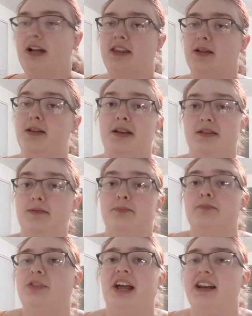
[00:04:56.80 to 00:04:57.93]
and the
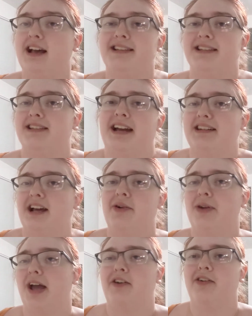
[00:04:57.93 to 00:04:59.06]
light hasn't died
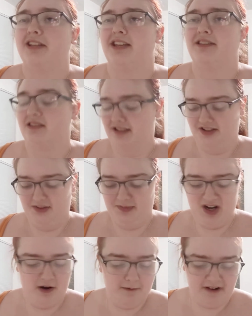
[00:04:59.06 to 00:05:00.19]
down at all either. There's
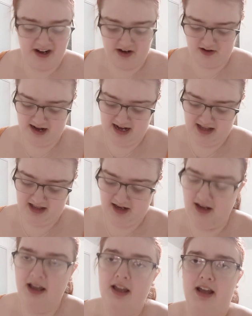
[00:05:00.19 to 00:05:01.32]
been no fading or anything,
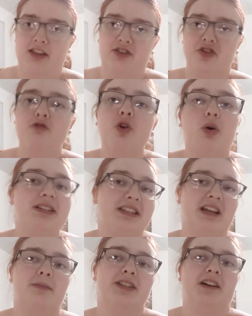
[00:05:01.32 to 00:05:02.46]
and there's no noise that
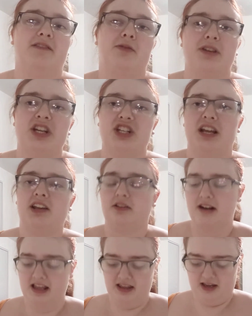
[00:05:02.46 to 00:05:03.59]
comes out of it when you shake it or
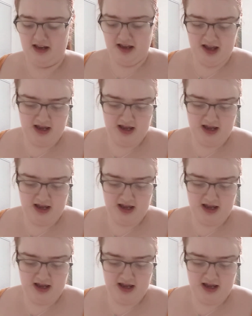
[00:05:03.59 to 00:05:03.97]
anything.